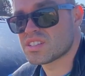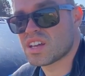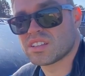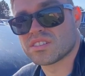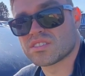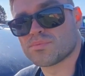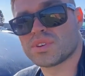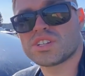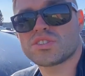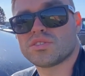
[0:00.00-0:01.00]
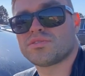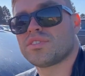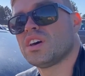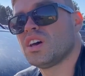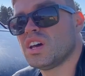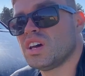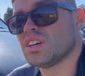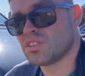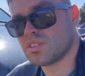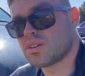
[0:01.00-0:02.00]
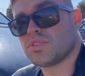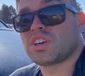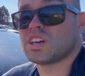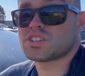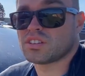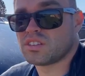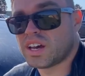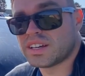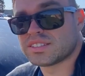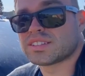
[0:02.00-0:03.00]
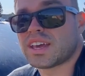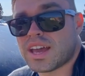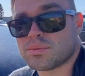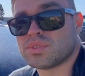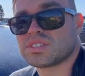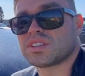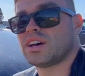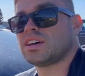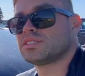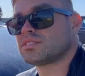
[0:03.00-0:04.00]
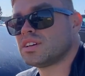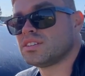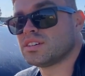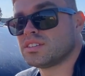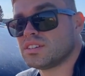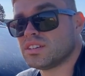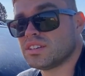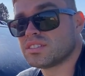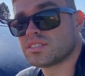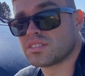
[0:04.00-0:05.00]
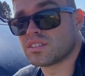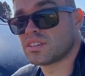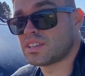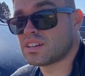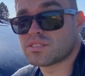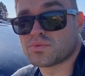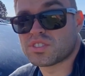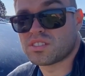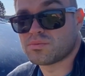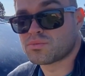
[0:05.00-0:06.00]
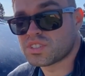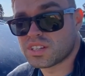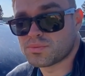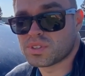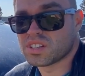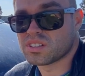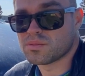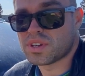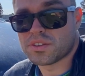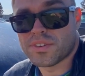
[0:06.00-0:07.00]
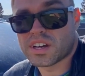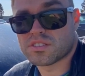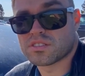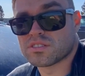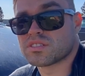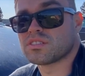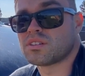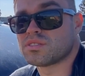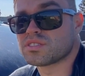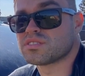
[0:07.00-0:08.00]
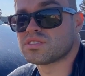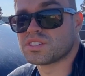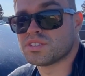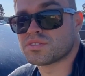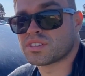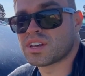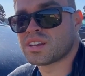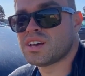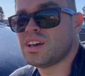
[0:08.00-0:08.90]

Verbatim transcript: that there's a bunch of, you know, communication lines, CAN bus lines, right, that they started, like, not just Mercedes, Mercedes but other manufacturers also started using that.